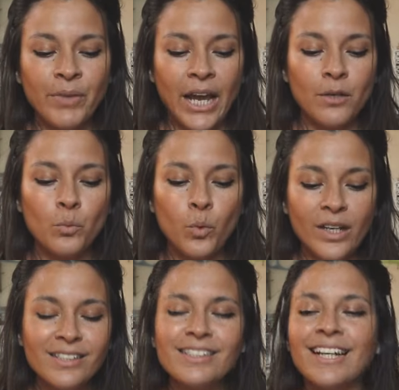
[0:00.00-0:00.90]
And
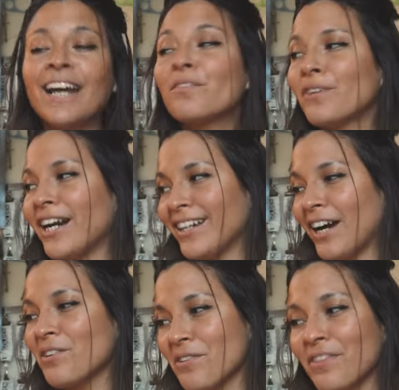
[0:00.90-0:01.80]
once I run
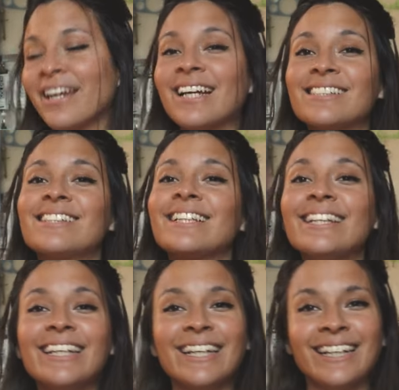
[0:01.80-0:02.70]
out of the
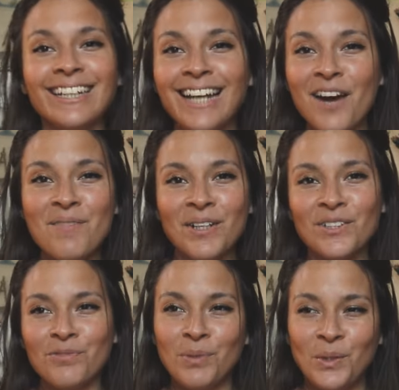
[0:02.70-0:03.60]
gazillion amount
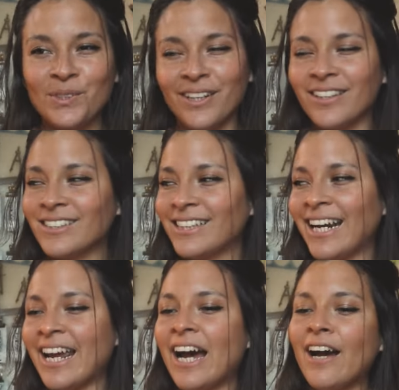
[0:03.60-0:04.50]
of postcards that
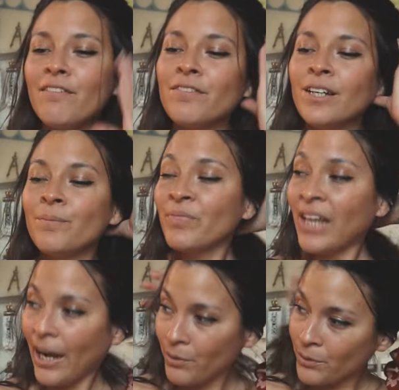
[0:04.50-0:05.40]
I have,
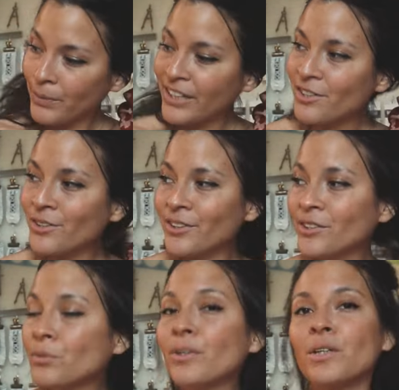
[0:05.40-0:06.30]
I will make sure
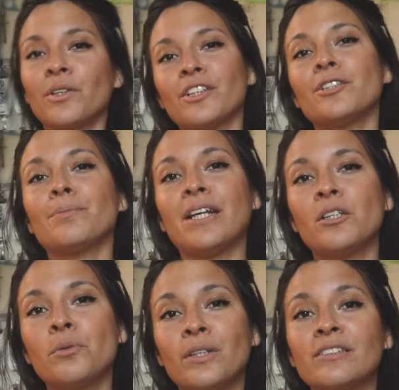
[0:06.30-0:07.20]
to reorder my
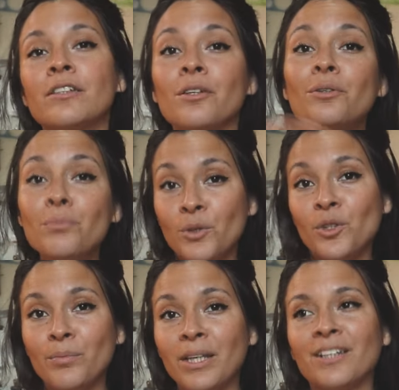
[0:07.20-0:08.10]
new ones through
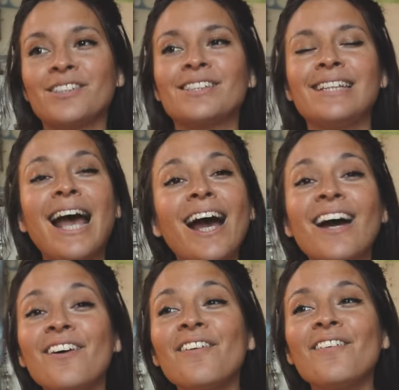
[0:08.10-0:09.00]
Moo, because
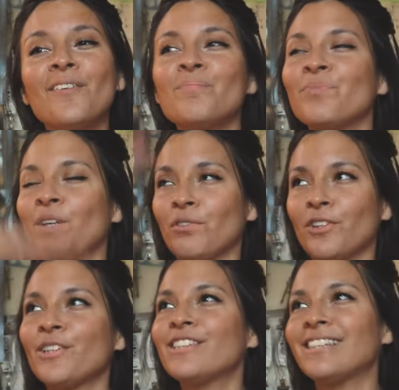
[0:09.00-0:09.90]
now, of
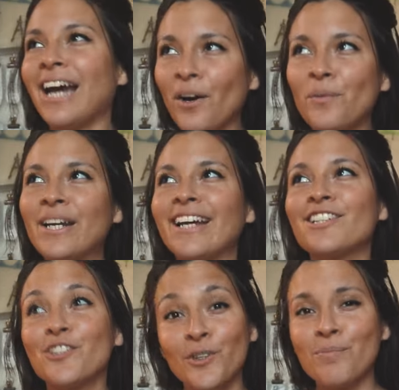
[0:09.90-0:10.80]
course, now when I
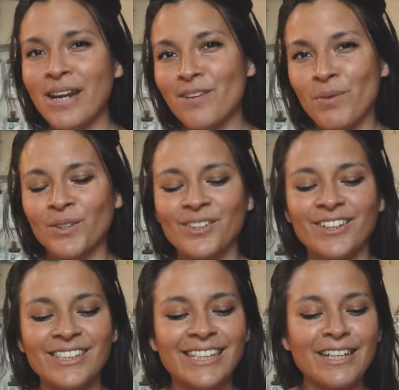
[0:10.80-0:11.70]
don't make
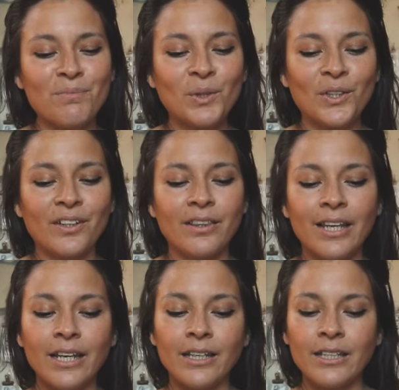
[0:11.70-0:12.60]
postcards anymore,
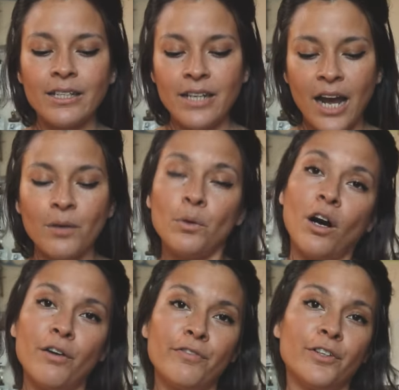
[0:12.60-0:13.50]
they now
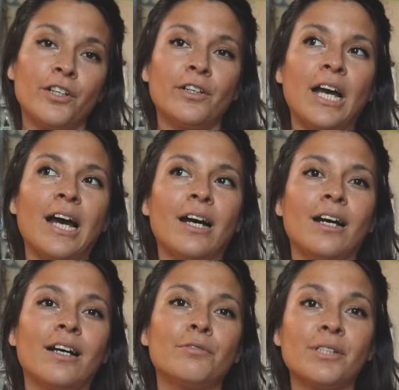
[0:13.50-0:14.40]
offer
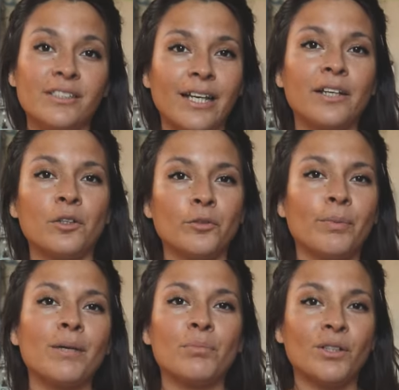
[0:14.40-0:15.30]
a recycled
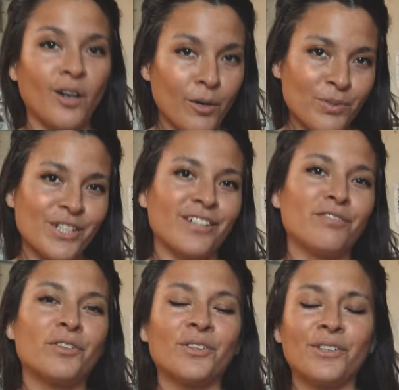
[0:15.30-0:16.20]
paper
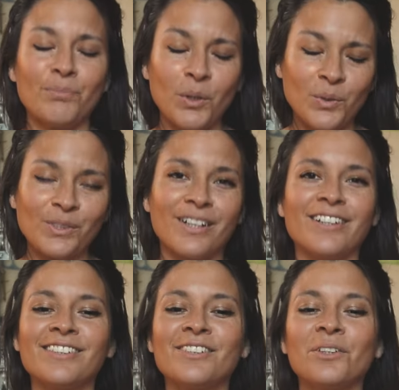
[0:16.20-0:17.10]
option for their
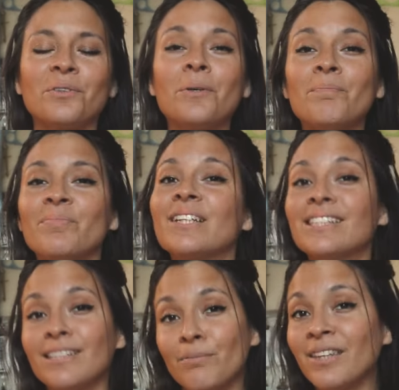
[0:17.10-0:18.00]
postcards. So
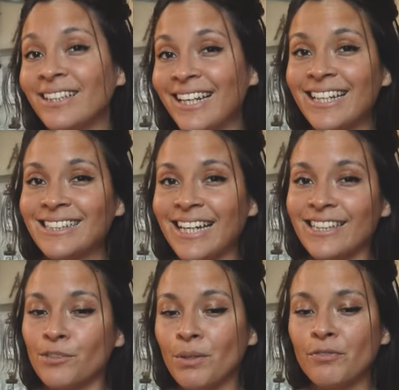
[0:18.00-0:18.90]
that's something that
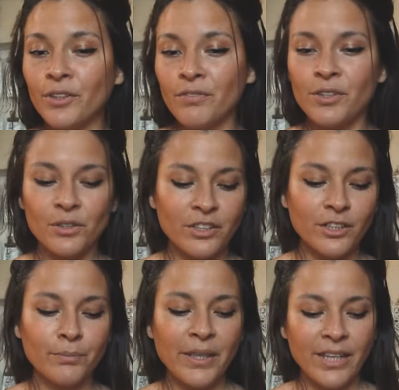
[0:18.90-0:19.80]
excites me for the
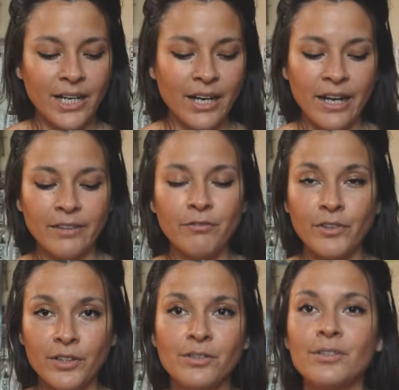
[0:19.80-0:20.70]
future. But then again,
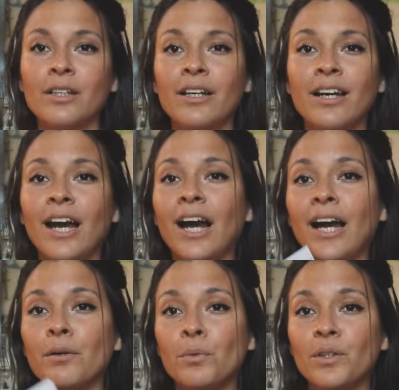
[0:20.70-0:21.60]
first
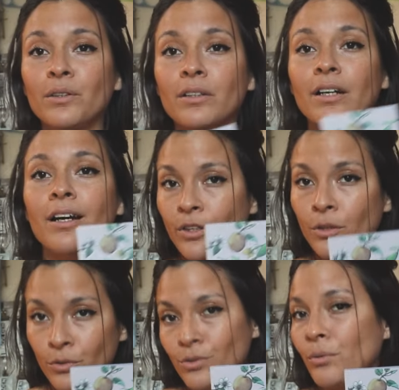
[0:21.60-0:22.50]
I will
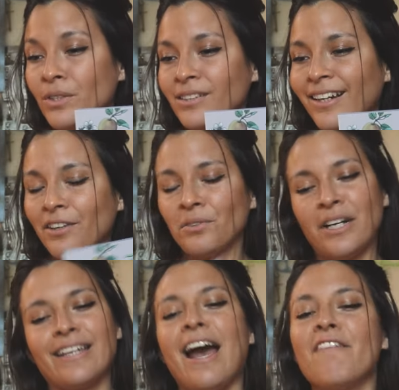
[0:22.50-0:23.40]
use the ones that I
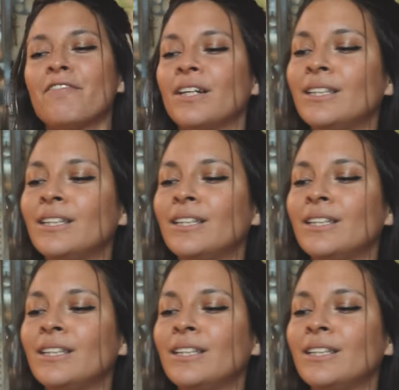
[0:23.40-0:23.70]
already have.